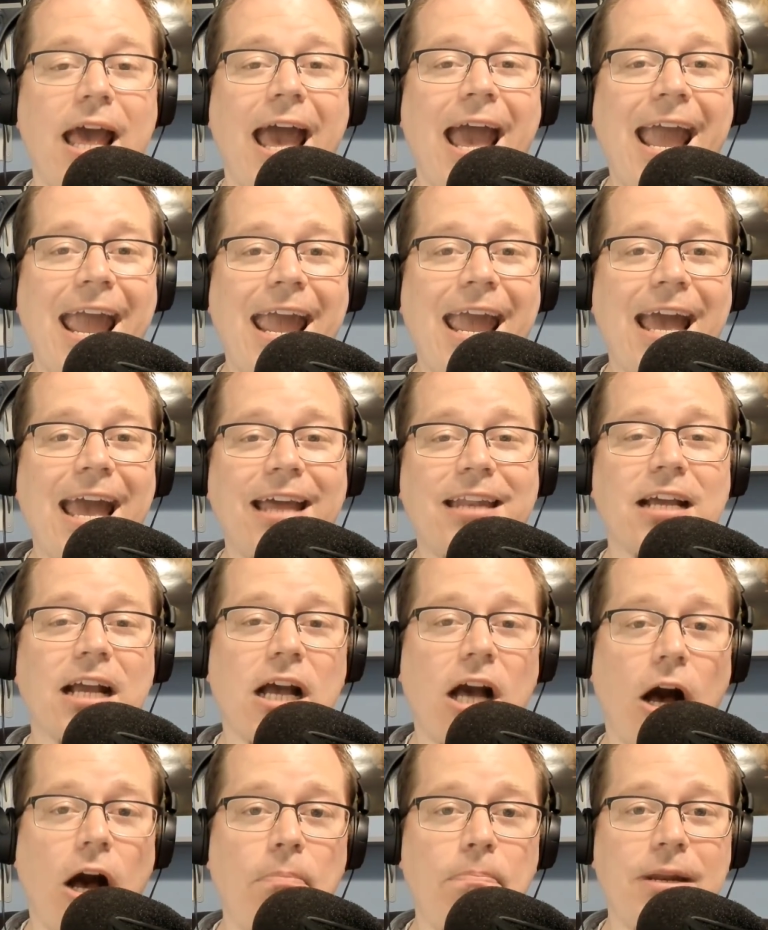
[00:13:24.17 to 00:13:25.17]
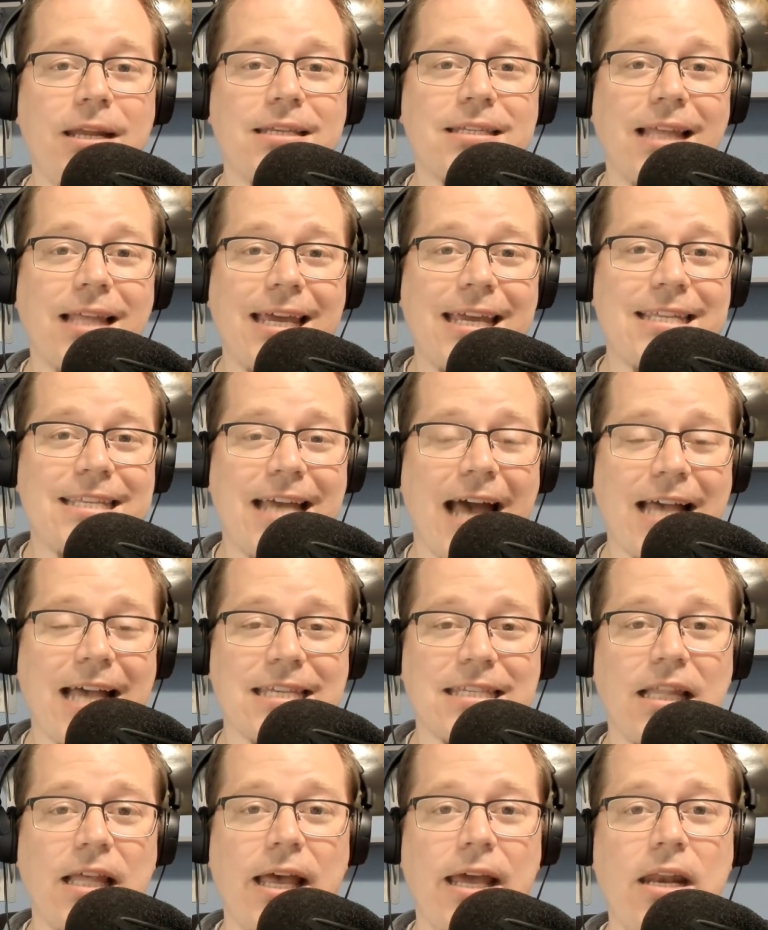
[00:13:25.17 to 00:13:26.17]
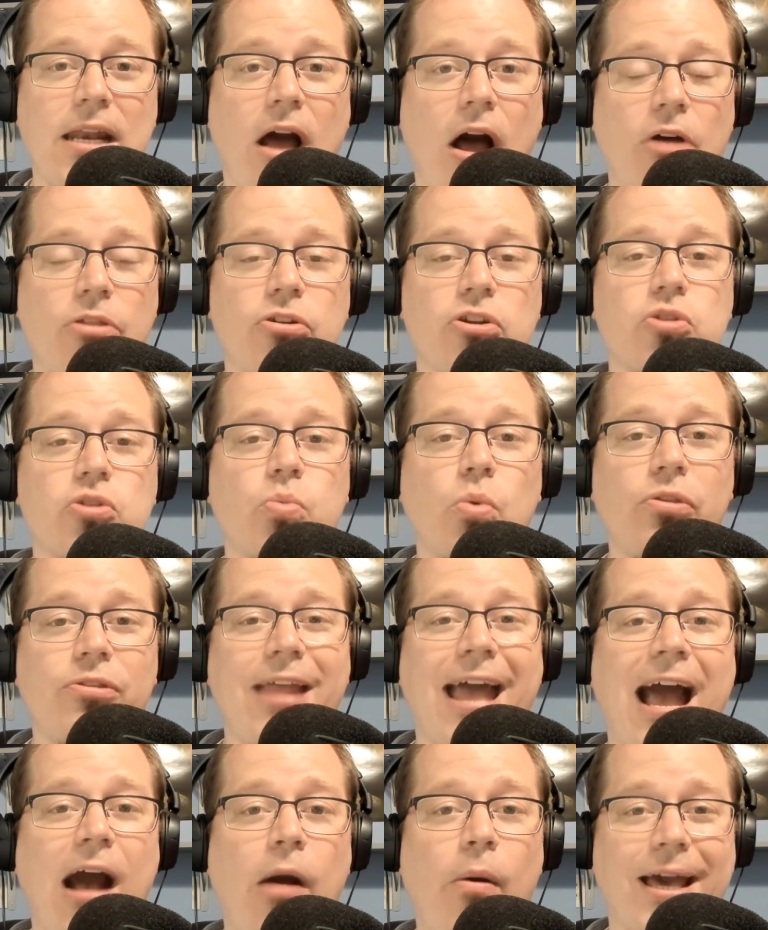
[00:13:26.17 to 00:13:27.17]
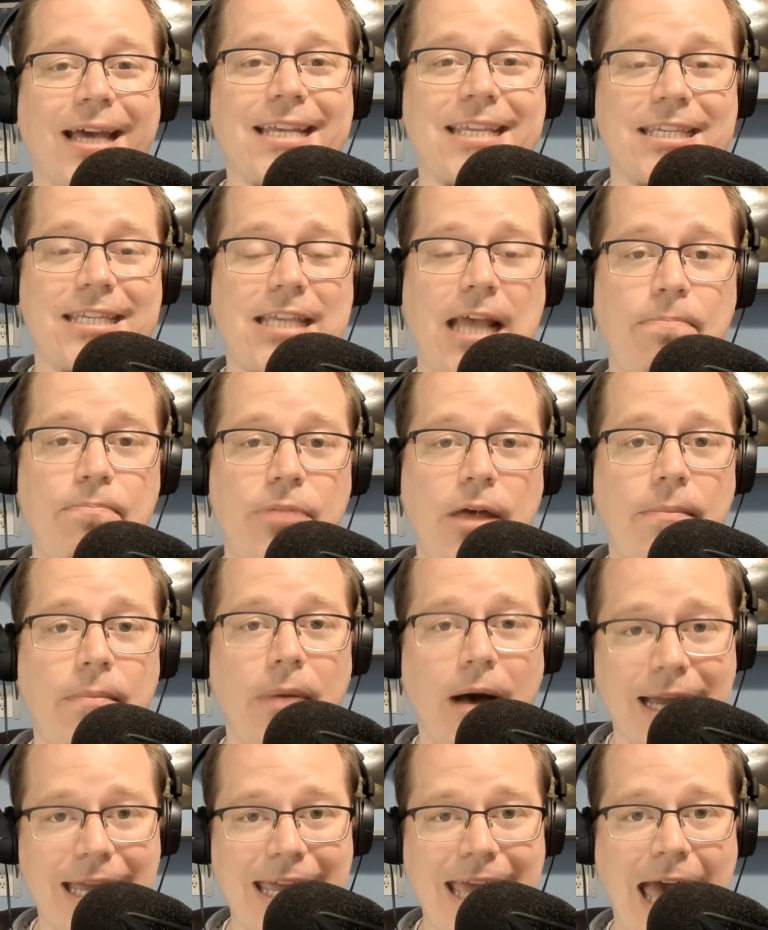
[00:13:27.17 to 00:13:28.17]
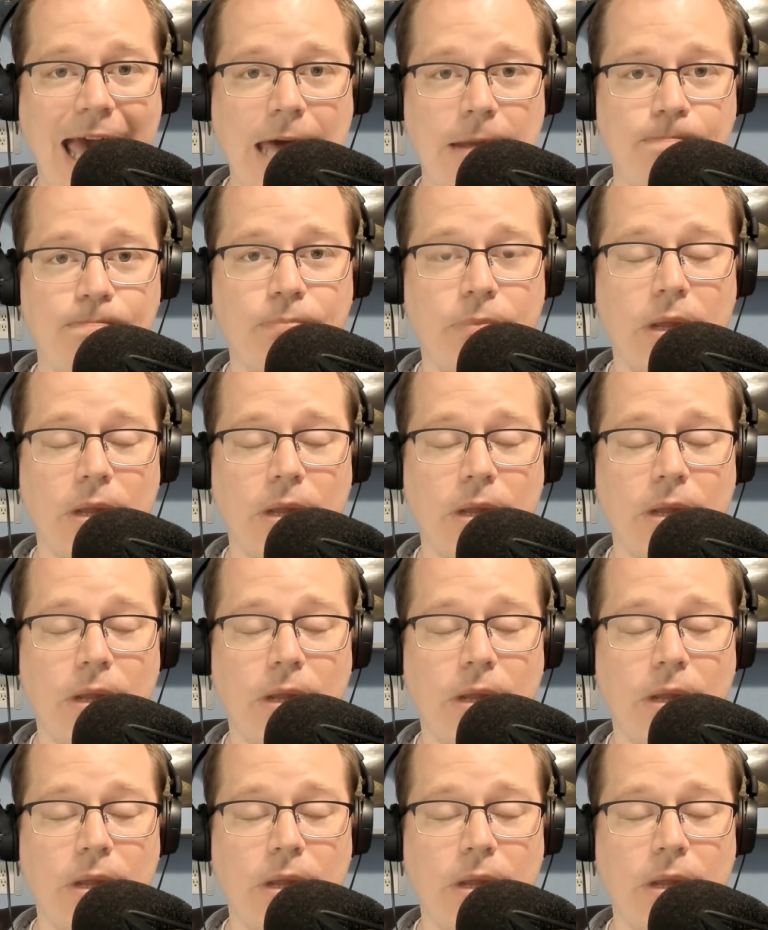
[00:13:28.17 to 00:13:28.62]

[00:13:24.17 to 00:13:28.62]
and companies like Tesla and others will now accept them again.